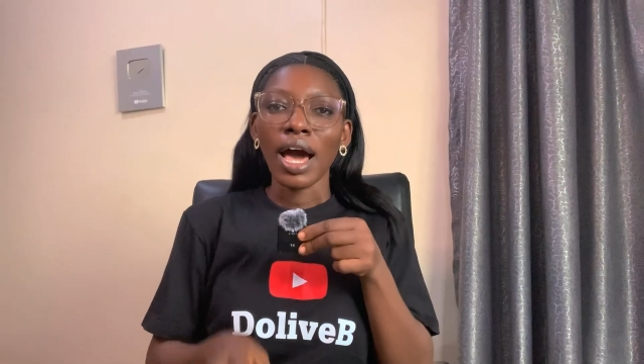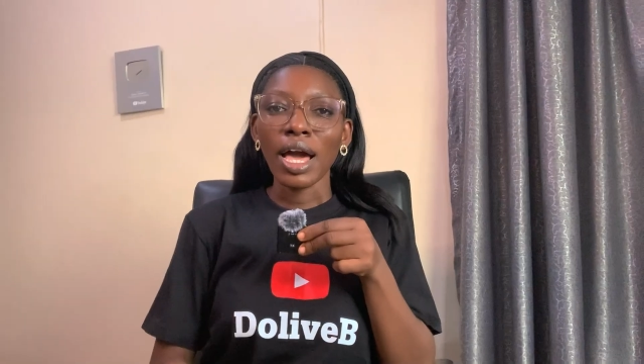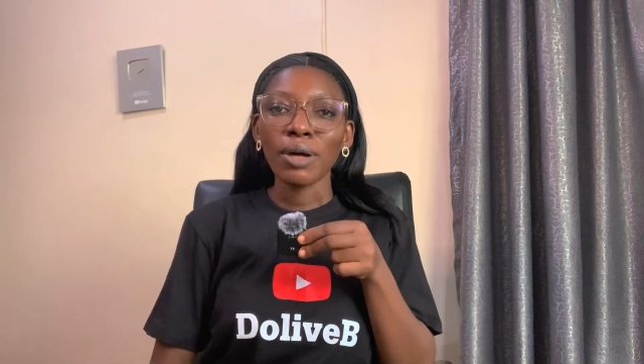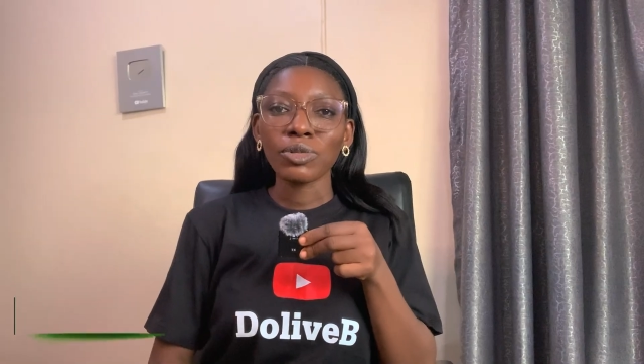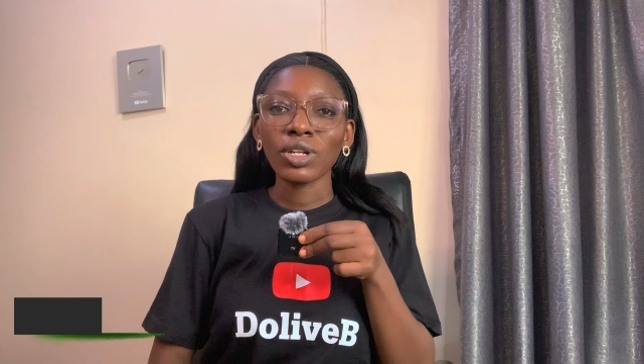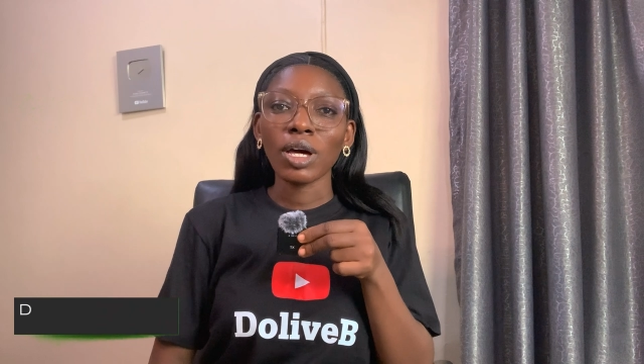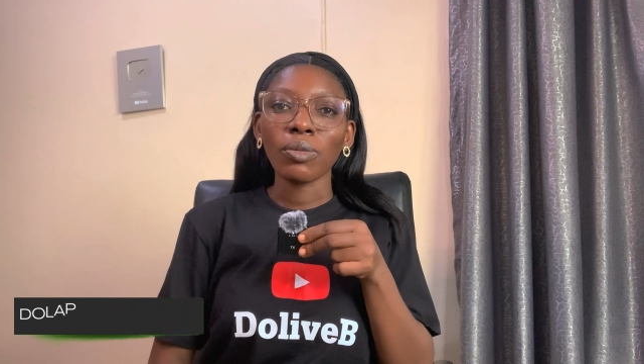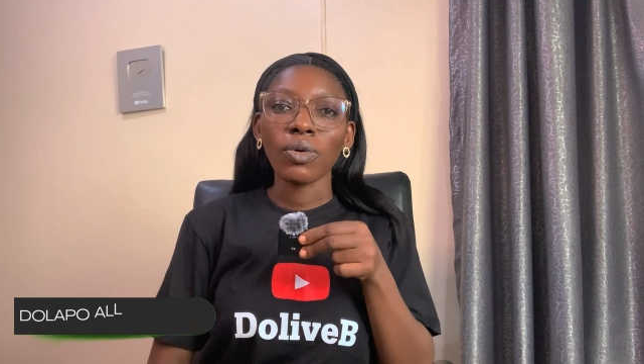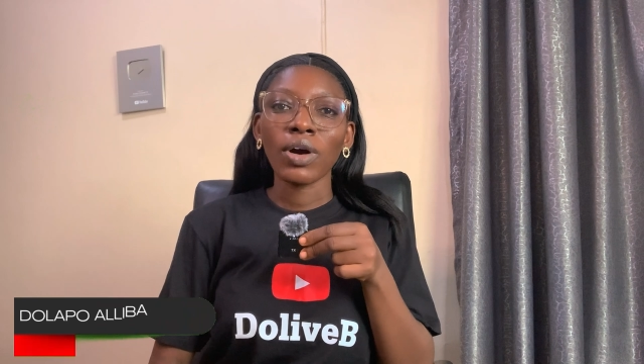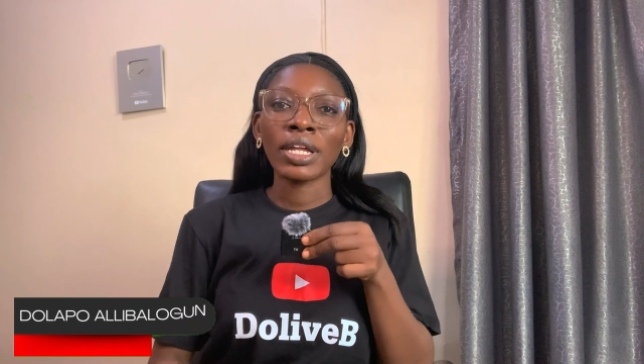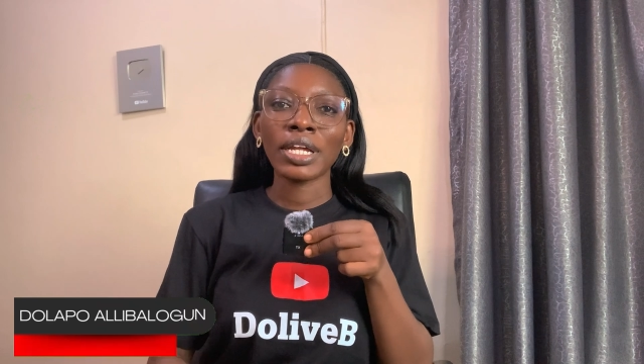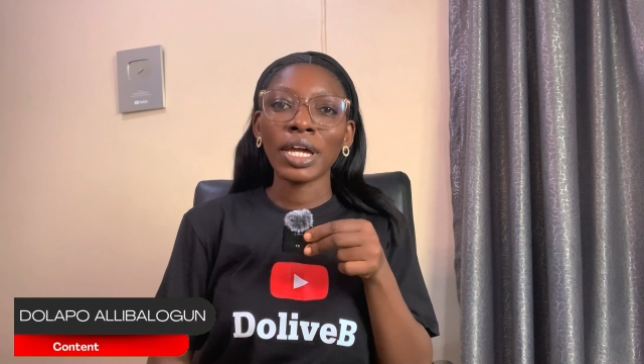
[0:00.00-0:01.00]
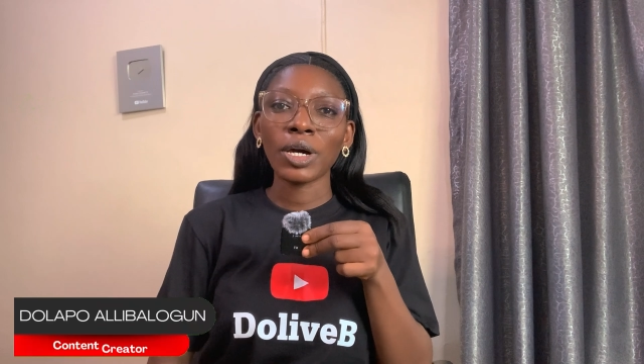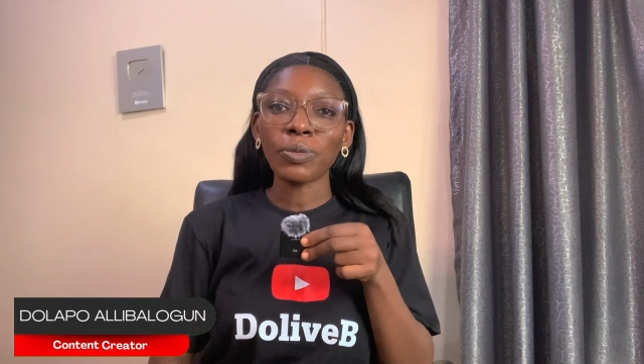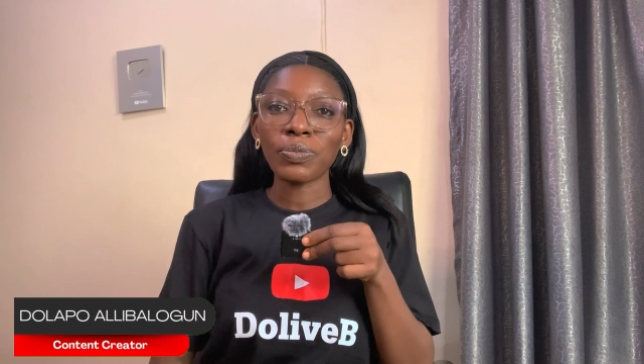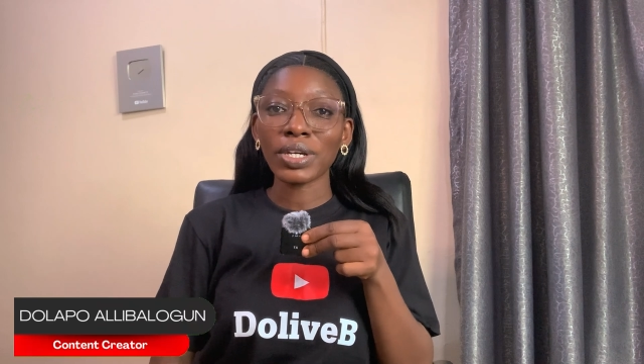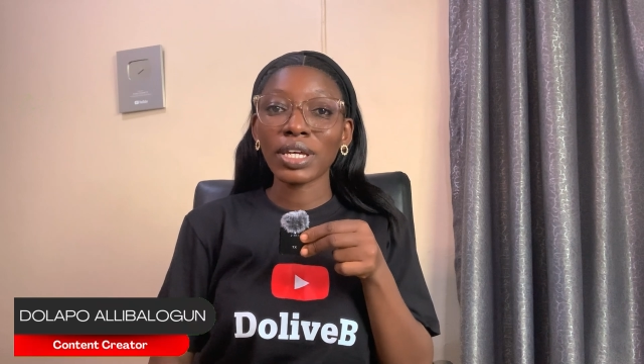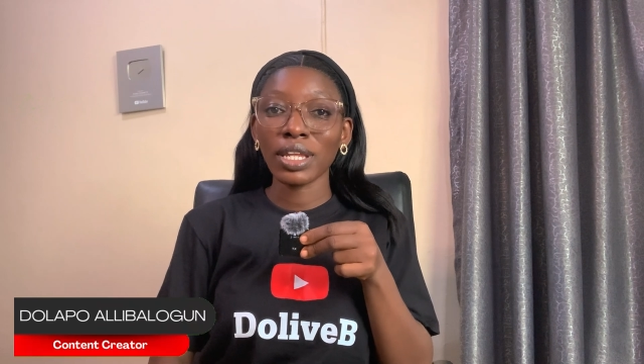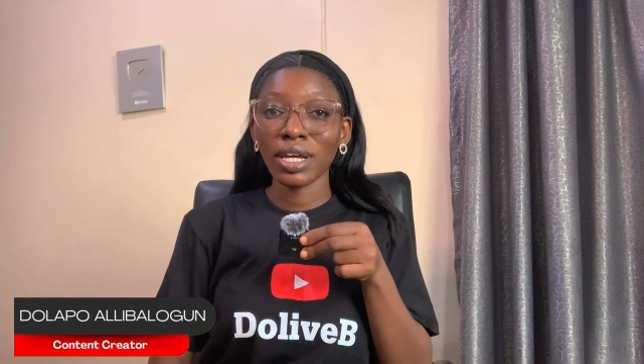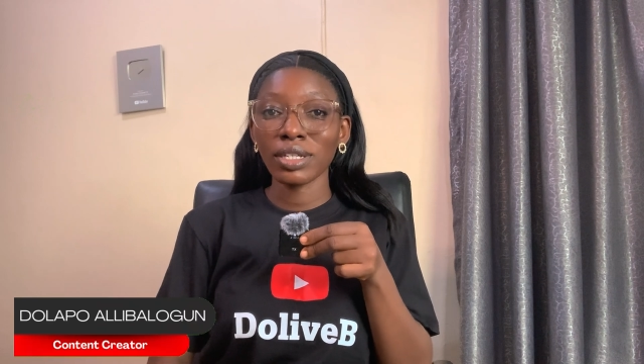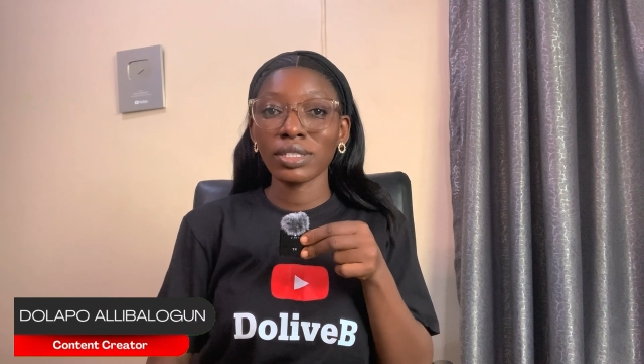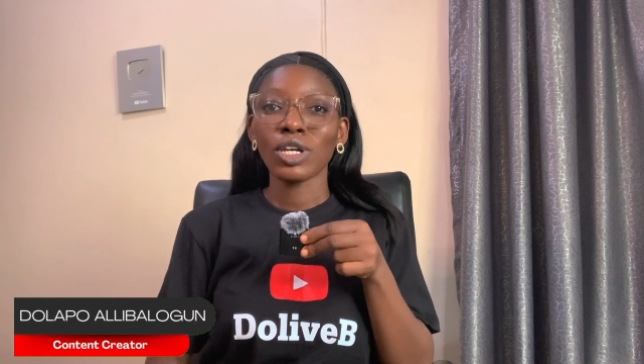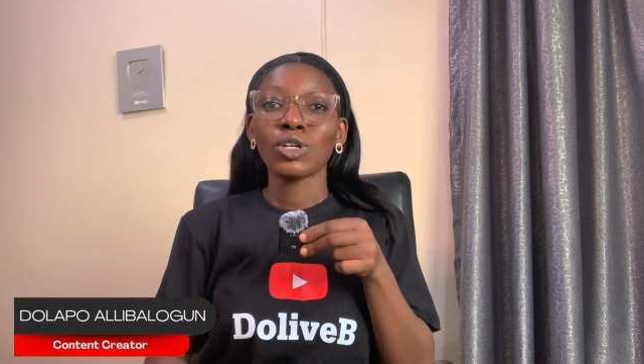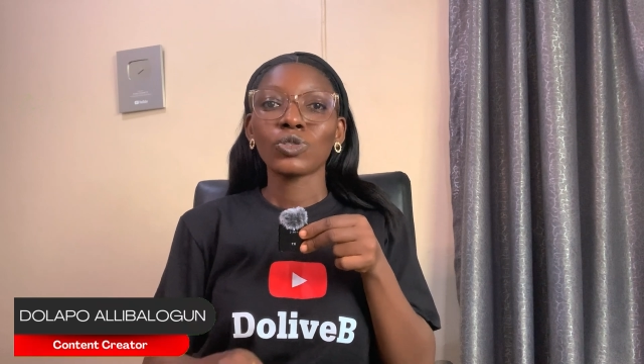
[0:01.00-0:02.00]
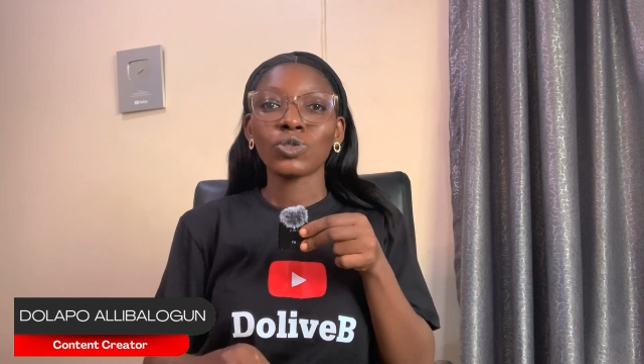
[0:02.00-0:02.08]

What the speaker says: I am Dolapo and I help beginners